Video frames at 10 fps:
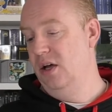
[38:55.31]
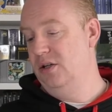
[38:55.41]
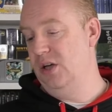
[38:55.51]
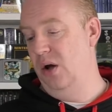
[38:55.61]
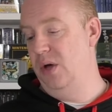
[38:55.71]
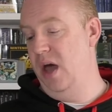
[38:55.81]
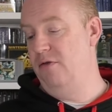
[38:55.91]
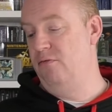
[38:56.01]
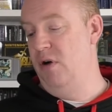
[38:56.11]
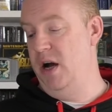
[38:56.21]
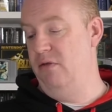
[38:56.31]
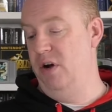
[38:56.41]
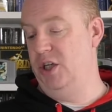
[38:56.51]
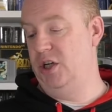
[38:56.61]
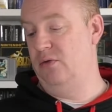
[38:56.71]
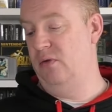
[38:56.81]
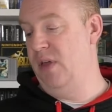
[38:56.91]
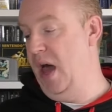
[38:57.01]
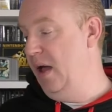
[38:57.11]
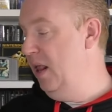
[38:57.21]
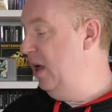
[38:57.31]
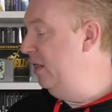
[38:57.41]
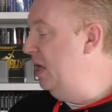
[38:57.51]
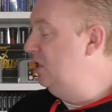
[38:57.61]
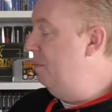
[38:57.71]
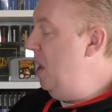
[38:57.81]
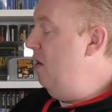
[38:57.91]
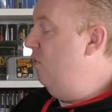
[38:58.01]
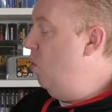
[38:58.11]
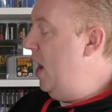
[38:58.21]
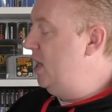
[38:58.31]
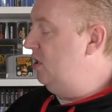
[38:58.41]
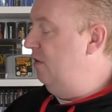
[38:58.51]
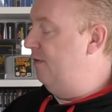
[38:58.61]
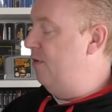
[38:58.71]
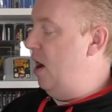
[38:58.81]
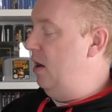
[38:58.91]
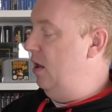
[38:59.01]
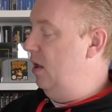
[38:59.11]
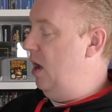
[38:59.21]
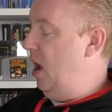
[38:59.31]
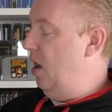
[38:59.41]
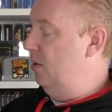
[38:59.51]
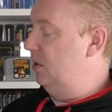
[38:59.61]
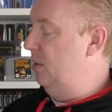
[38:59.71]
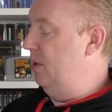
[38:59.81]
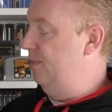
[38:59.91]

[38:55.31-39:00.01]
So yeah, really chuffed with that. There's a bit of wear to the front, some